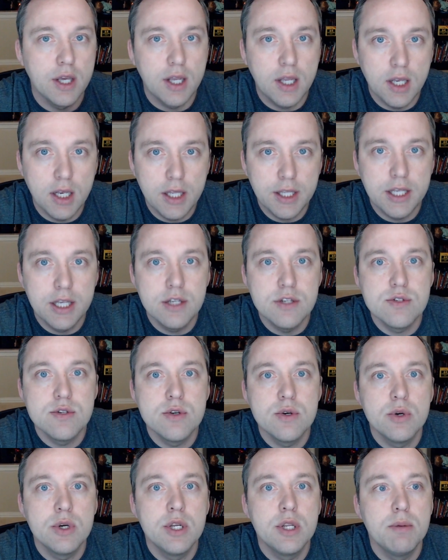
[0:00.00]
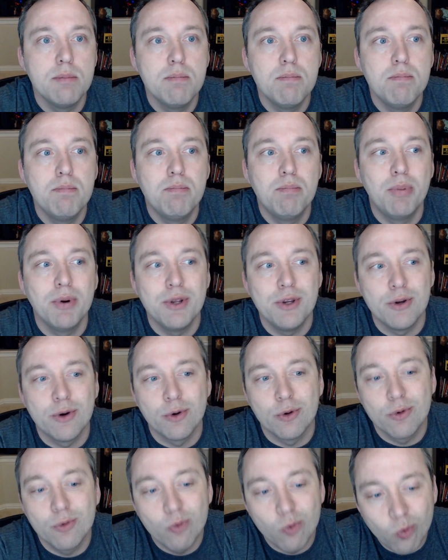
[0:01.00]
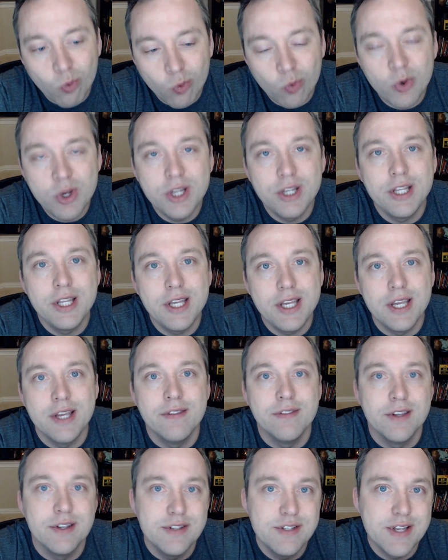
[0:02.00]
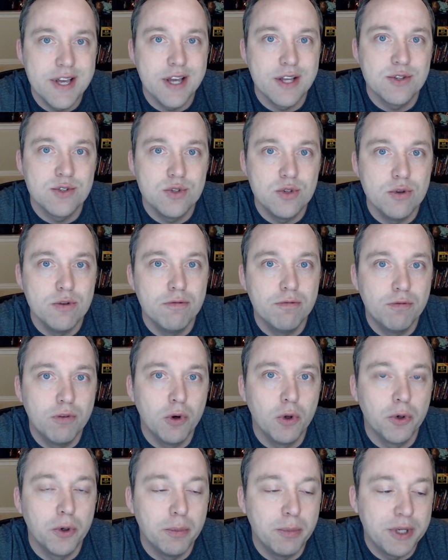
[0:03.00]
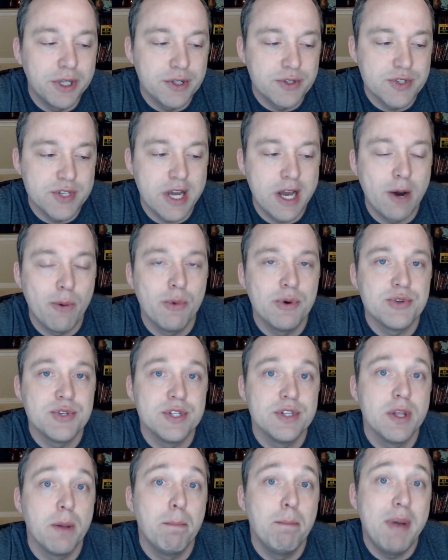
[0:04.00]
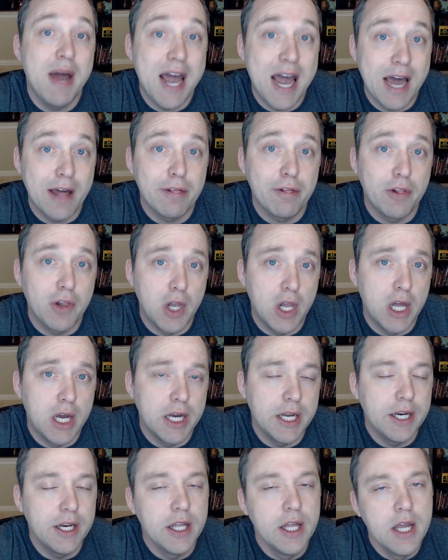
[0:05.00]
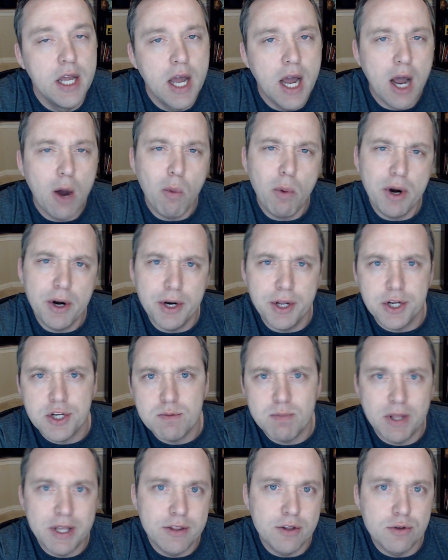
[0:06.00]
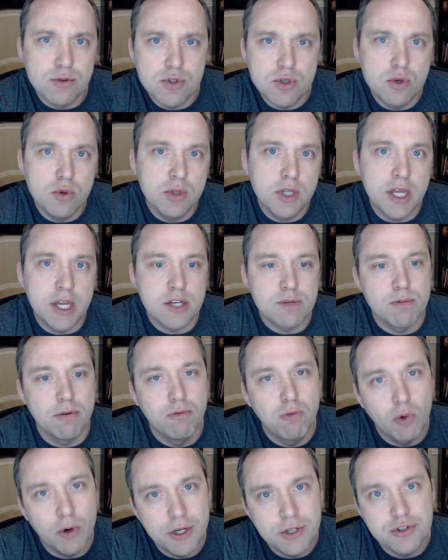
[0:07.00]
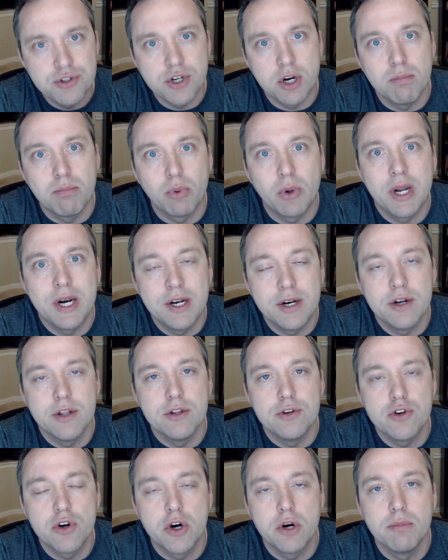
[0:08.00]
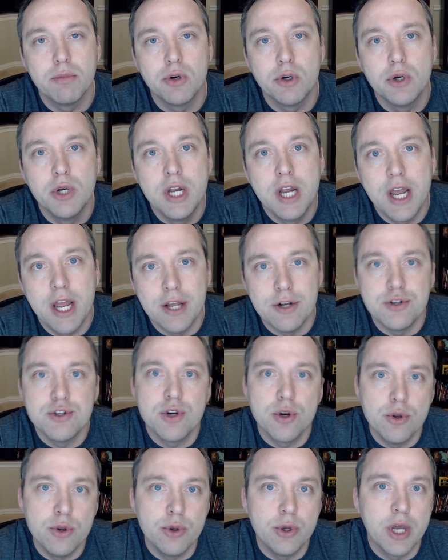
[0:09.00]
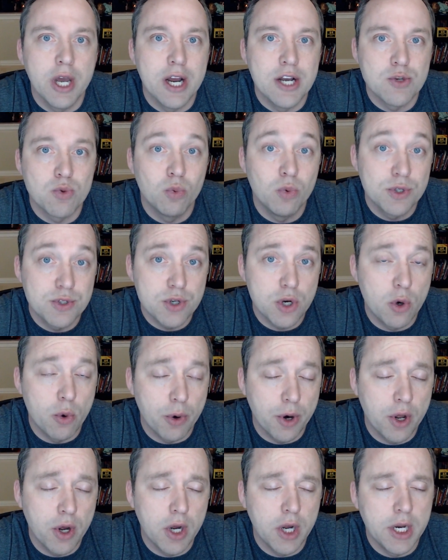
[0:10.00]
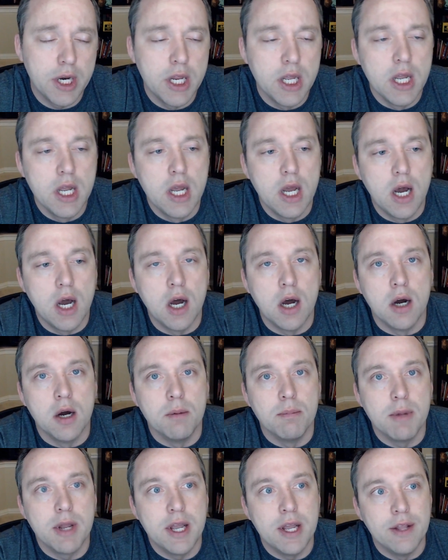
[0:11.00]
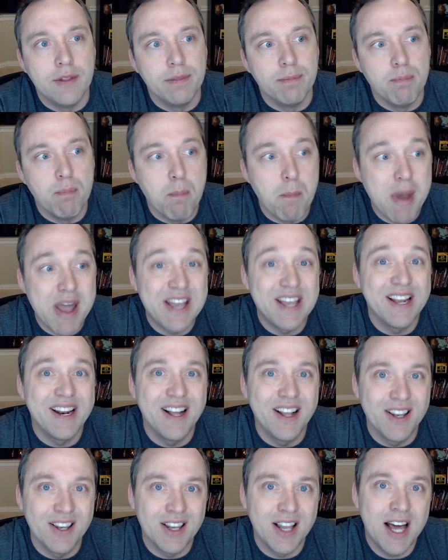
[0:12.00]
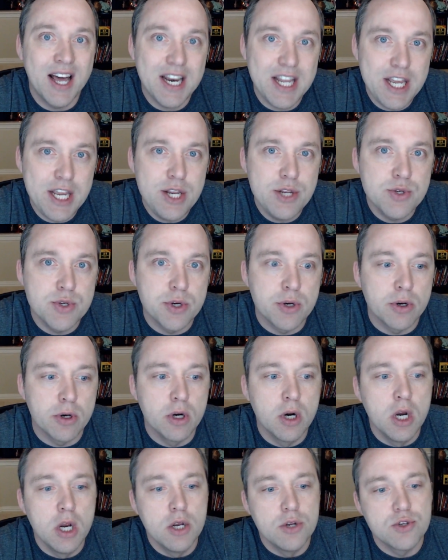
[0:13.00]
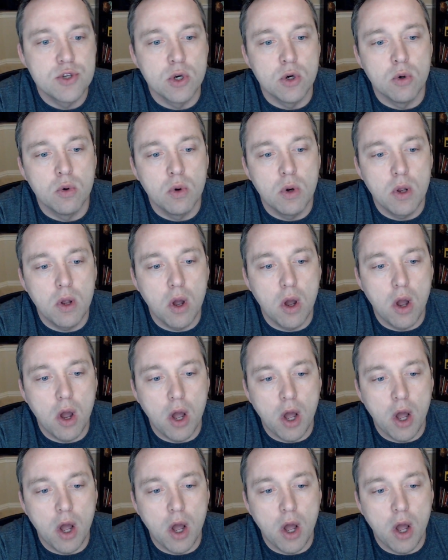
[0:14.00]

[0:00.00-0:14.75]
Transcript: you click into it, but you're really in the test 2 folder because that was in the path line. I wanted to explain those two things before I jump right into the terminal and show you guys what's going on um, and make it a lot easier so